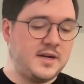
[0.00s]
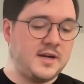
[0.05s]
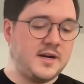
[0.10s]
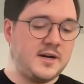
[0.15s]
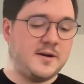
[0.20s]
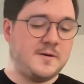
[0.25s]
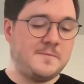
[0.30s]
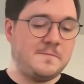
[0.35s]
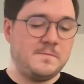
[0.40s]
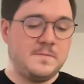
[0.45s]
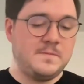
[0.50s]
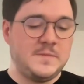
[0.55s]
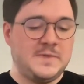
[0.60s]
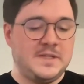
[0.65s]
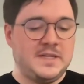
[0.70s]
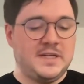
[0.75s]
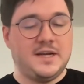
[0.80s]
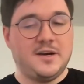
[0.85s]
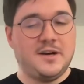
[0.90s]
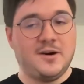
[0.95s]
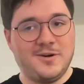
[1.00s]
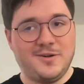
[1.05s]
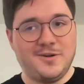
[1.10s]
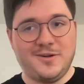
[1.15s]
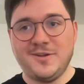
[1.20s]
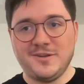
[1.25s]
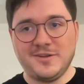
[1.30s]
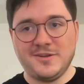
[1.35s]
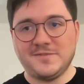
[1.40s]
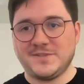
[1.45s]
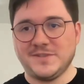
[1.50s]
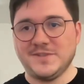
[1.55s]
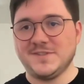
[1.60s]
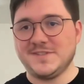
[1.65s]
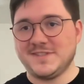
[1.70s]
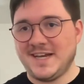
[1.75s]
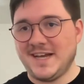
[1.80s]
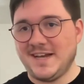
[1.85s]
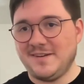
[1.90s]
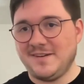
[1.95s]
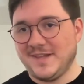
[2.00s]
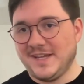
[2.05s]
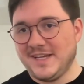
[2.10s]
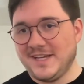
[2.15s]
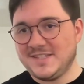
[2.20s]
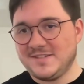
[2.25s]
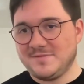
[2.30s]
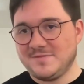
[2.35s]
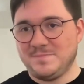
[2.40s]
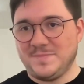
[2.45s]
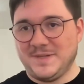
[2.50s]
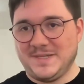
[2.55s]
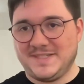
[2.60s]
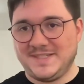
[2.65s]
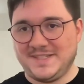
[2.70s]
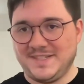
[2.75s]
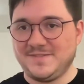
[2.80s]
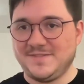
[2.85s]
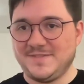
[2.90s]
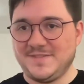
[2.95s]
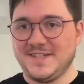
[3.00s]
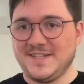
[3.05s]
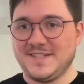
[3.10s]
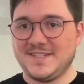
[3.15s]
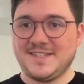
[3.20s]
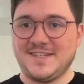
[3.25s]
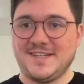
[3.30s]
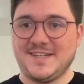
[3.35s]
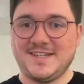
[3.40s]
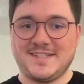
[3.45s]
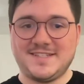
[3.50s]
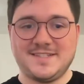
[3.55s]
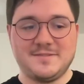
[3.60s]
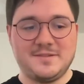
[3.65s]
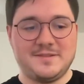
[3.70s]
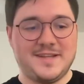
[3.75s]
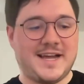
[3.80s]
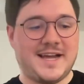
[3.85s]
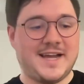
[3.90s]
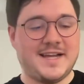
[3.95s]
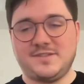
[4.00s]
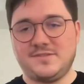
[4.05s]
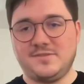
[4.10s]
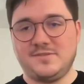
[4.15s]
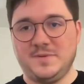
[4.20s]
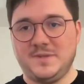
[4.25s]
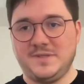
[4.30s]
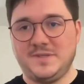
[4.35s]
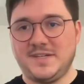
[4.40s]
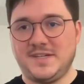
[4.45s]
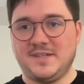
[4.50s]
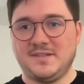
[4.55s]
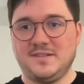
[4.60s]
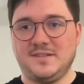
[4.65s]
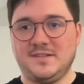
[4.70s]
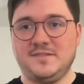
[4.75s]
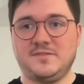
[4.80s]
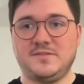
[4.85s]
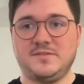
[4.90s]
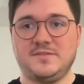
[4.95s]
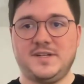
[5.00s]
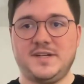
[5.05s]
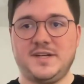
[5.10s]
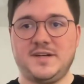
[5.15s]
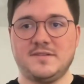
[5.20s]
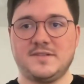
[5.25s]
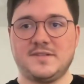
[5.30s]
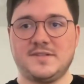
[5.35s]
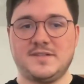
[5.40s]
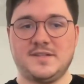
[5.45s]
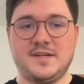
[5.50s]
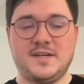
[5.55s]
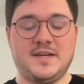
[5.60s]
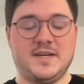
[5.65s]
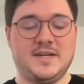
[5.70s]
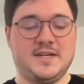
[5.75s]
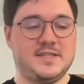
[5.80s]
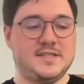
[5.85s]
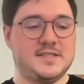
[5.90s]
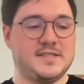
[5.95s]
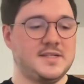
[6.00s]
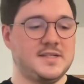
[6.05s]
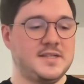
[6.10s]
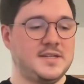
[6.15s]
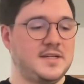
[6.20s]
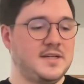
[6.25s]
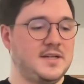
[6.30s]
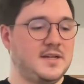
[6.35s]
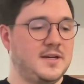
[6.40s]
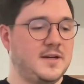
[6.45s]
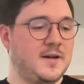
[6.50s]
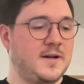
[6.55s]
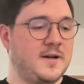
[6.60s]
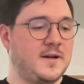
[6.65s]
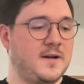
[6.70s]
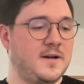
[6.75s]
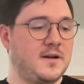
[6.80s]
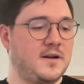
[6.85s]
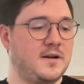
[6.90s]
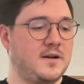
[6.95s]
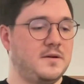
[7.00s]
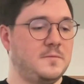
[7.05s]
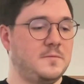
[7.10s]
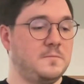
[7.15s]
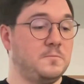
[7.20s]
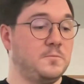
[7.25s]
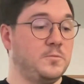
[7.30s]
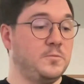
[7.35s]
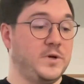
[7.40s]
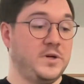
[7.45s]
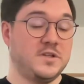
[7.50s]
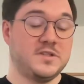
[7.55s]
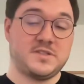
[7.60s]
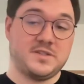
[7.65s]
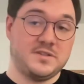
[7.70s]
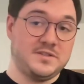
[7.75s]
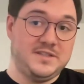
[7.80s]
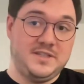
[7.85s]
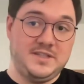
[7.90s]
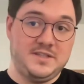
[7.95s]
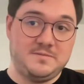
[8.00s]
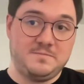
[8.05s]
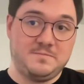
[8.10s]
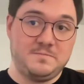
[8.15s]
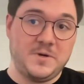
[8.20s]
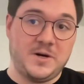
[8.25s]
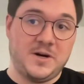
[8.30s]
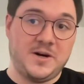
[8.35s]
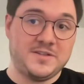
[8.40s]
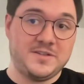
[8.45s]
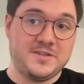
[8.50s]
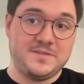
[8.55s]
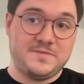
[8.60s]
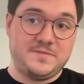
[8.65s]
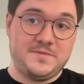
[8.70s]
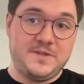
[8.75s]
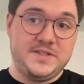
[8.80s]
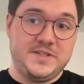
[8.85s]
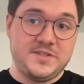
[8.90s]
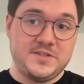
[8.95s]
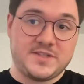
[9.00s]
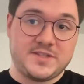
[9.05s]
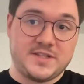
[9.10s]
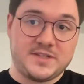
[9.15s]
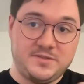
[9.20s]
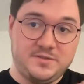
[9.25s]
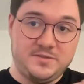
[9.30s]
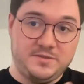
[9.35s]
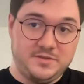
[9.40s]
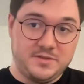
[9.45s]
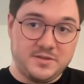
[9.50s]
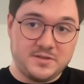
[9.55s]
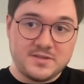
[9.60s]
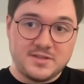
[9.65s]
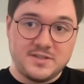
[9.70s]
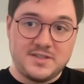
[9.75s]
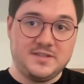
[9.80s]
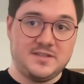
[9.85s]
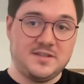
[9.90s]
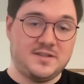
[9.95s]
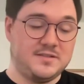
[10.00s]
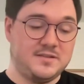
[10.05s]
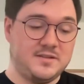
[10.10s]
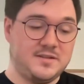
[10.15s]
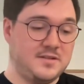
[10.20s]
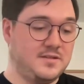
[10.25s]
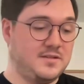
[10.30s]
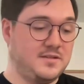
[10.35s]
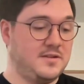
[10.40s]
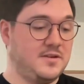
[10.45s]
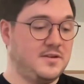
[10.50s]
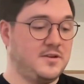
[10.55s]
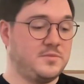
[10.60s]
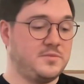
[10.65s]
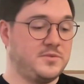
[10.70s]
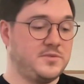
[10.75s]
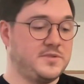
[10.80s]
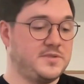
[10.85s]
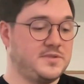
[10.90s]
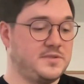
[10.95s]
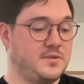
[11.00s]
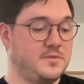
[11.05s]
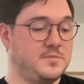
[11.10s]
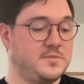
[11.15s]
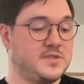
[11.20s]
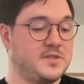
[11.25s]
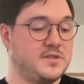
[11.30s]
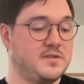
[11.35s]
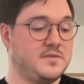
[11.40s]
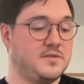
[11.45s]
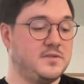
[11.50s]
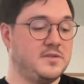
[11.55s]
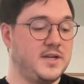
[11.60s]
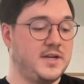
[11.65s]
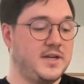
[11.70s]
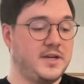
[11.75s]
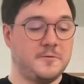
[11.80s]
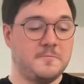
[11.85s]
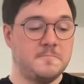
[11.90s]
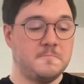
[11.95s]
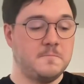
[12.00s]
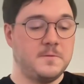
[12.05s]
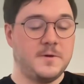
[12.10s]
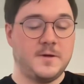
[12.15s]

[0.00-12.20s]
Um, all of those have like specifics that had to be taken into account, and uh, we also need other features that you don't need on a corporate home server, like